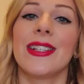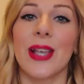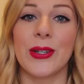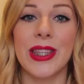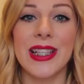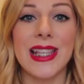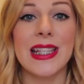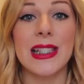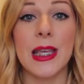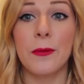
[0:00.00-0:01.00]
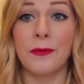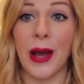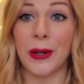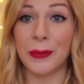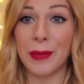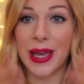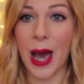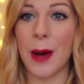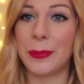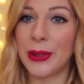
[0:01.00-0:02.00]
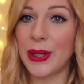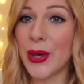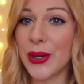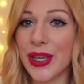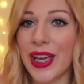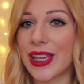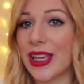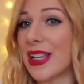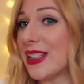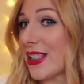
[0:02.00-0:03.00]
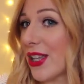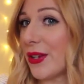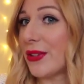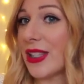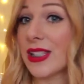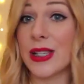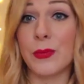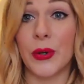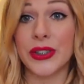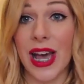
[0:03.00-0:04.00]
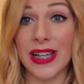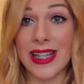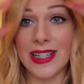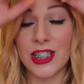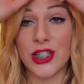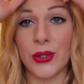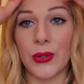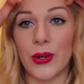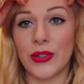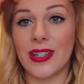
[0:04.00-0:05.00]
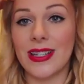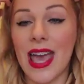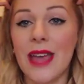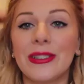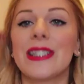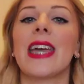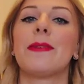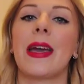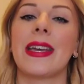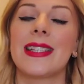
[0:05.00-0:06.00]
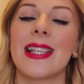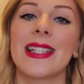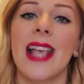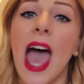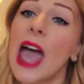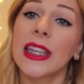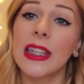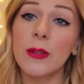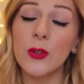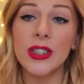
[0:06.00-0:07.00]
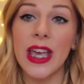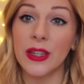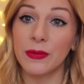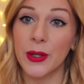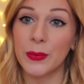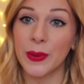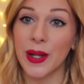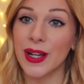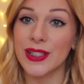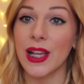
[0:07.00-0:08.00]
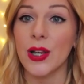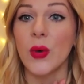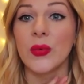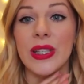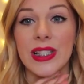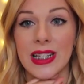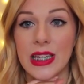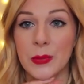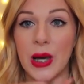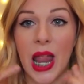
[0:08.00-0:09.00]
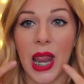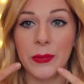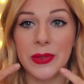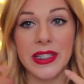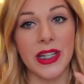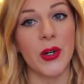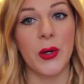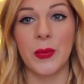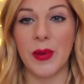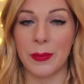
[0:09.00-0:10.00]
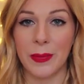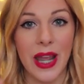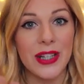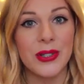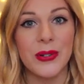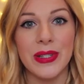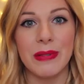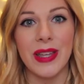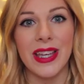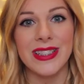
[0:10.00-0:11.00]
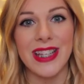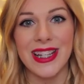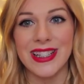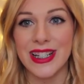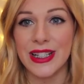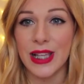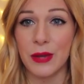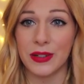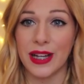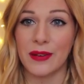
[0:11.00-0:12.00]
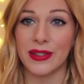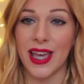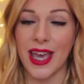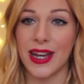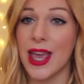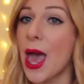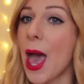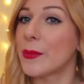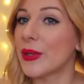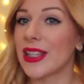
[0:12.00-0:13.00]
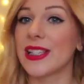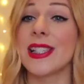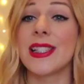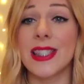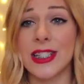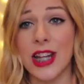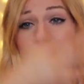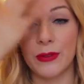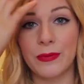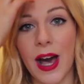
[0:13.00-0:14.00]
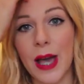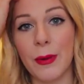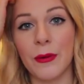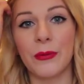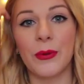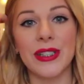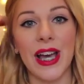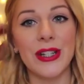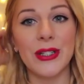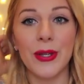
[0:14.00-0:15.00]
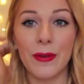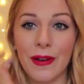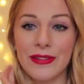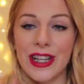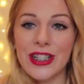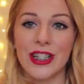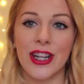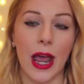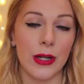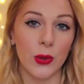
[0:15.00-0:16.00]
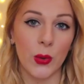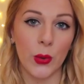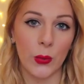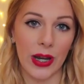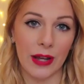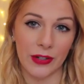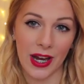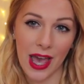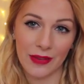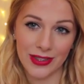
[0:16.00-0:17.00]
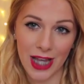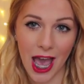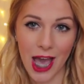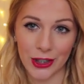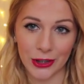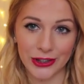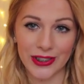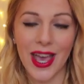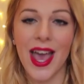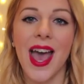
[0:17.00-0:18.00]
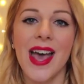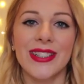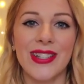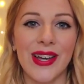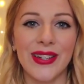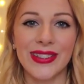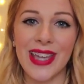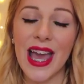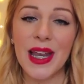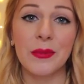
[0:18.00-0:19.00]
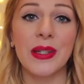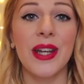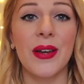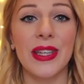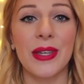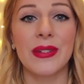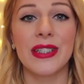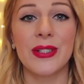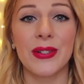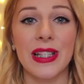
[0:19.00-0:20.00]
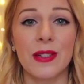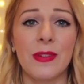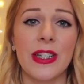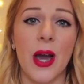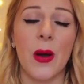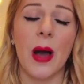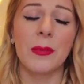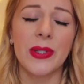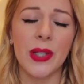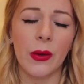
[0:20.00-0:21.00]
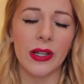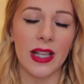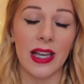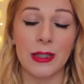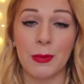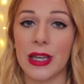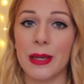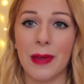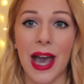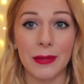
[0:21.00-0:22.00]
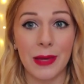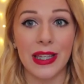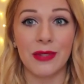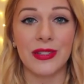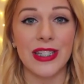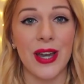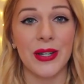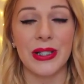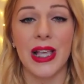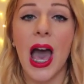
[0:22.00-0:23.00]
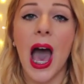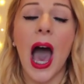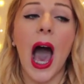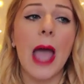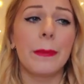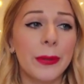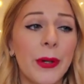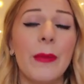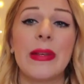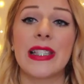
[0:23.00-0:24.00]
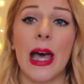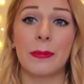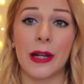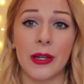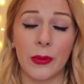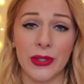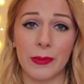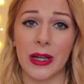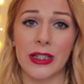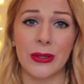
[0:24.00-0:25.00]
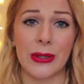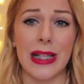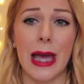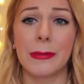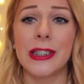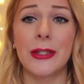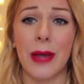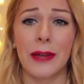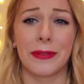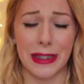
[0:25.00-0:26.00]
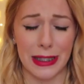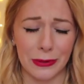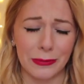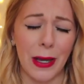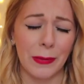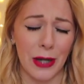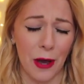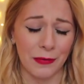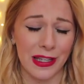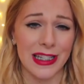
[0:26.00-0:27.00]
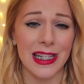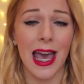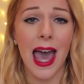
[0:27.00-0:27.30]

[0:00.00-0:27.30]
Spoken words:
So this is the final makeup look. So this is what I tend to do on an everyday basis. Give or take a few products, like obviously my lipstick or my blush or something changes every now and then. But this is the general vibe of what I do, foundation and all, whenever I have tan on. So yeah, let me know if you enjoyed this video. I'm so excited to be back making videos. I promise that break wasn't by choice. I missed you every single moment of it.